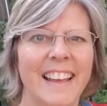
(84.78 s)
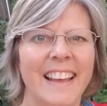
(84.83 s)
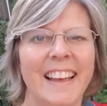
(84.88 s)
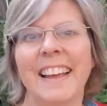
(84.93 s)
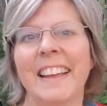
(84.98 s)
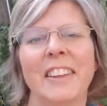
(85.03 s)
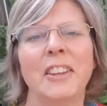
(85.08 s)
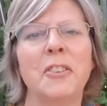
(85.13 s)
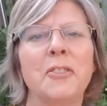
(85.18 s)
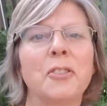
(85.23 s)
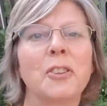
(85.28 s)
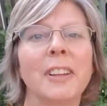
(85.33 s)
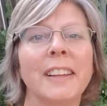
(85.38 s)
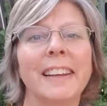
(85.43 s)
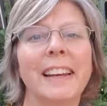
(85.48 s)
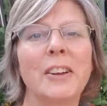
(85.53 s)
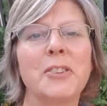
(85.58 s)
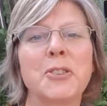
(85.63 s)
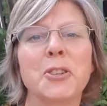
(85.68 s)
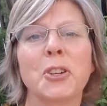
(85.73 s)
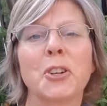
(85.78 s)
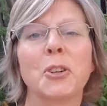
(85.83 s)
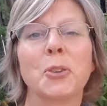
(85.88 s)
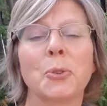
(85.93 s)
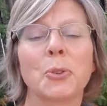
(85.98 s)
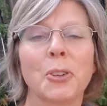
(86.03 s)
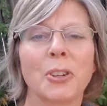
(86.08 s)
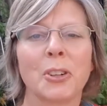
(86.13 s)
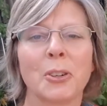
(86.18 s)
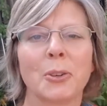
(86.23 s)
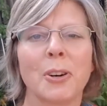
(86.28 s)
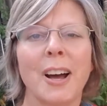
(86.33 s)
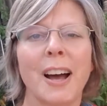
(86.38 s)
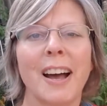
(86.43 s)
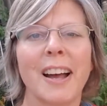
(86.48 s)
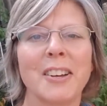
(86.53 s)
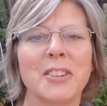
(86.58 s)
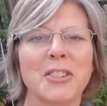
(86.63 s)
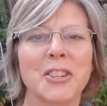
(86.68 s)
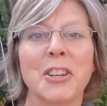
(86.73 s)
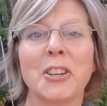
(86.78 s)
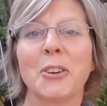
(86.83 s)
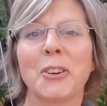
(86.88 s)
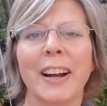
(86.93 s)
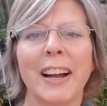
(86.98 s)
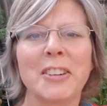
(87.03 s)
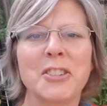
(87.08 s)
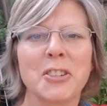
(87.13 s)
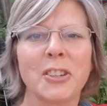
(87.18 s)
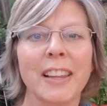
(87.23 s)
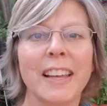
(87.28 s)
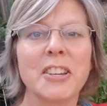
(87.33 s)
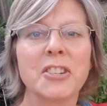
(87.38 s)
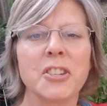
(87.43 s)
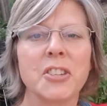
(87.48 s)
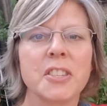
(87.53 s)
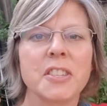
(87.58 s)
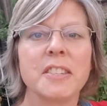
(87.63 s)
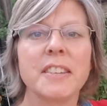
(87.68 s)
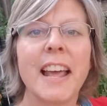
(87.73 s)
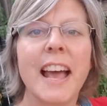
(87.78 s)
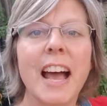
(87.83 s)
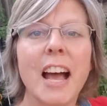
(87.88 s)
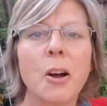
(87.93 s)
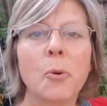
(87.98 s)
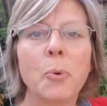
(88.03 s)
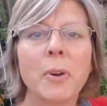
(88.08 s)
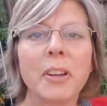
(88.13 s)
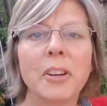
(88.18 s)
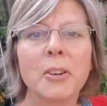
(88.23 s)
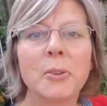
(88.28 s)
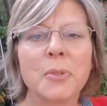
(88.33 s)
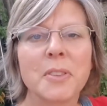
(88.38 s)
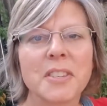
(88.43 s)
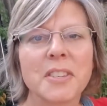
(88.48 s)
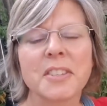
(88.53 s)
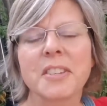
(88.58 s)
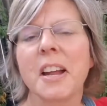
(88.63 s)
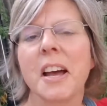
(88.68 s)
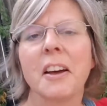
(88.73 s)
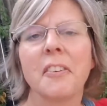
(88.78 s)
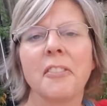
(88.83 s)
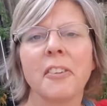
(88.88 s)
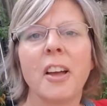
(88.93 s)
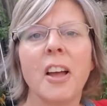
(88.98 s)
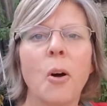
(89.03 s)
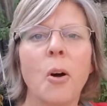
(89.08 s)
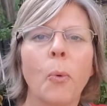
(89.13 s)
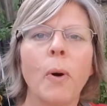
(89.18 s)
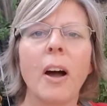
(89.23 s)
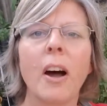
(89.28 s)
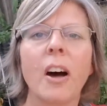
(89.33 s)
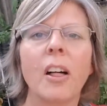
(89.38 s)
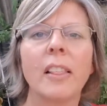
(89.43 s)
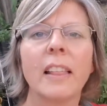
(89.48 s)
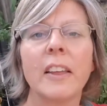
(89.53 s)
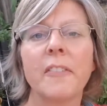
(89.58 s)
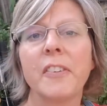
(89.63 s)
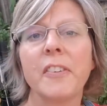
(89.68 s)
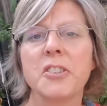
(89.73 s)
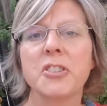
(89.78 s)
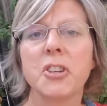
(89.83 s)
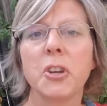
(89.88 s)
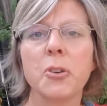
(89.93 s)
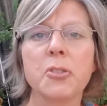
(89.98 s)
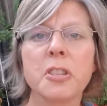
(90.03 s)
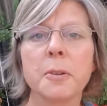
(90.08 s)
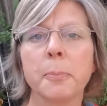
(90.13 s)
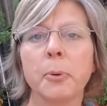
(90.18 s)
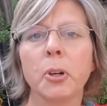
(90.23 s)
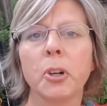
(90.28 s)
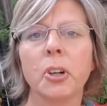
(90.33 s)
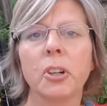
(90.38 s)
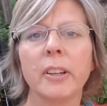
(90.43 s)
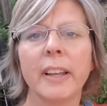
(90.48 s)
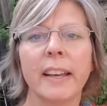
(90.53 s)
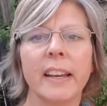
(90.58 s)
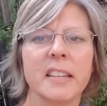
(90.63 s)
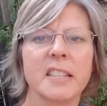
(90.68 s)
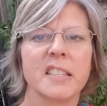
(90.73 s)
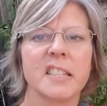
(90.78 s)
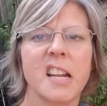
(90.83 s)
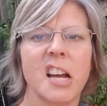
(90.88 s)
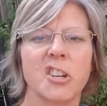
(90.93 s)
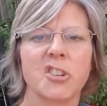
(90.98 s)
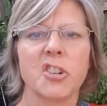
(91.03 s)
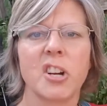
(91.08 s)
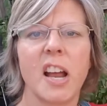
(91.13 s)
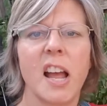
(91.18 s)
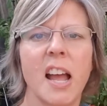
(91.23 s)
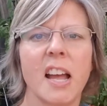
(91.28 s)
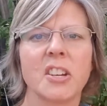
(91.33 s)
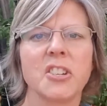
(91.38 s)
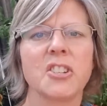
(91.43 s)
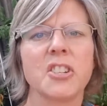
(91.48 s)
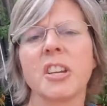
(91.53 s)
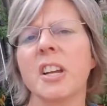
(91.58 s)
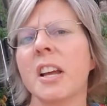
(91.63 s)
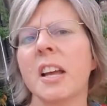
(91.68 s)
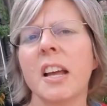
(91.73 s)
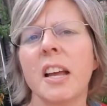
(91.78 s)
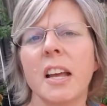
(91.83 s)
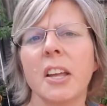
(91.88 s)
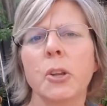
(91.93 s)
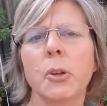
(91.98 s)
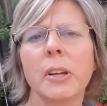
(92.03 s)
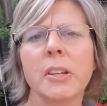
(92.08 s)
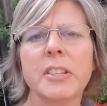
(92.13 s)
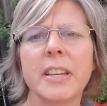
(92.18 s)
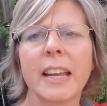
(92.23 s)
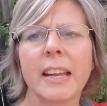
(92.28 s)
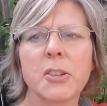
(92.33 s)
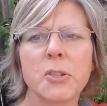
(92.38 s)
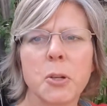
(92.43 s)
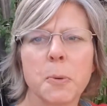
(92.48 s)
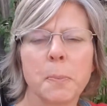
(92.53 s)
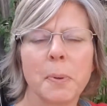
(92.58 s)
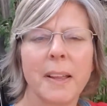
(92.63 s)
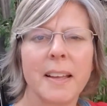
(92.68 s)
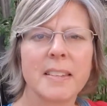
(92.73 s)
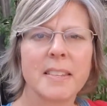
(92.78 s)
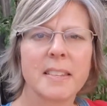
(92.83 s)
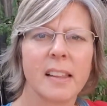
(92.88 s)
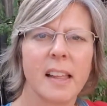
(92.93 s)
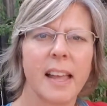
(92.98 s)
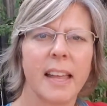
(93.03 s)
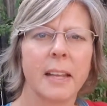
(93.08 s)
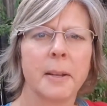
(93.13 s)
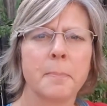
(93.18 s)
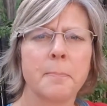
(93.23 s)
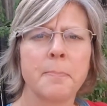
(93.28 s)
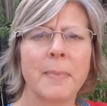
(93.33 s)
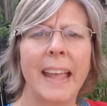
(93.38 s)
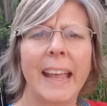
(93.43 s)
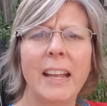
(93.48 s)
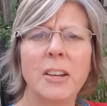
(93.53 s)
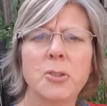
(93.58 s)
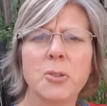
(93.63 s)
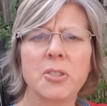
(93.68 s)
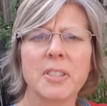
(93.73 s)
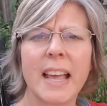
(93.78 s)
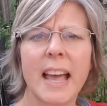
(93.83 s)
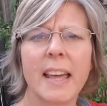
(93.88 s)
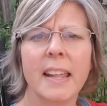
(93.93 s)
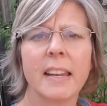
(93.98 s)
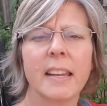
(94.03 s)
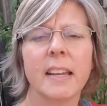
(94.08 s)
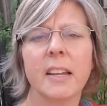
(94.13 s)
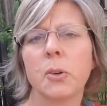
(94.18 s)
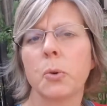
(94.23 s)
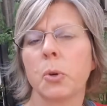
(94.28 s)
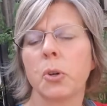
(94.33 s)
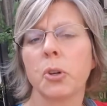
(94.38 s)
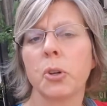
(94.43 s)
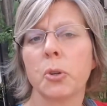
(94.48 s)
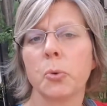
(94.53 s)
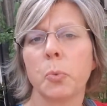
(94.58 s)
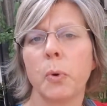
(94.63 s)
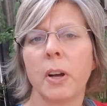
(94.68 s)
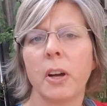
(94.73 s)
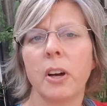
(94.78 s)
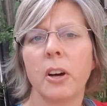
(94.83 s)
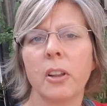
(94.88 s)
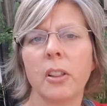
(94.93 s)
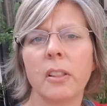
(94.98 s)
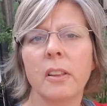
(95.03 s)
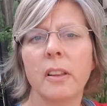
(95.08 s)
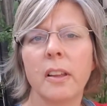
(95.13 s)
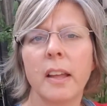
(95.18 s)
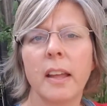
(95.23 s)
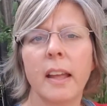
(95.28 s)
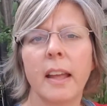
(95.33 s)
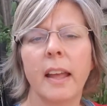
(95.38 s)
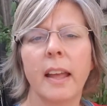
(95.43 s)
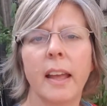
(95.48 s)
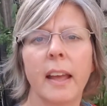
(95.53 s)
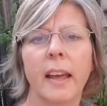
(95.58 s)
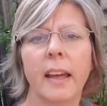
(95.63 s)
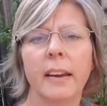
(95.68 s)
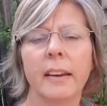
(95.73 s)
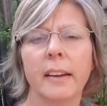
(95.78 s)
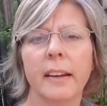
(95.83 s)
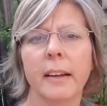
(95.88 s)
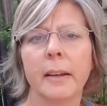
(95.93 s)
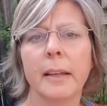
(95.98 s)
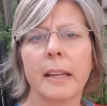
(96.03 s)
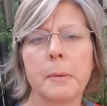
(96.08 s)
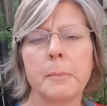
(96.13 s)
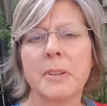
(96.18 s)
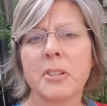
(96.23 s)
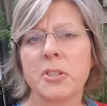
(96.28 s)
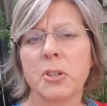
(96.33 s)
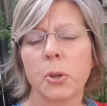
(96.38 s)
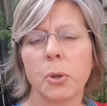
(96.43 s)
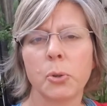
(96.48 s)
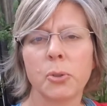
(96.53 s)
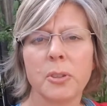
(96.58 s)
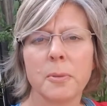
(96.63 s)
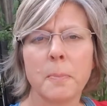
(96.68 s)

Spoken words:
You've cleaned out your garage. Congratulations. Now we're going to do this stuff. Well, if it's usable and it's not trash, you can take it to a place like Angel's Attic or Goodwill, and it can be sold.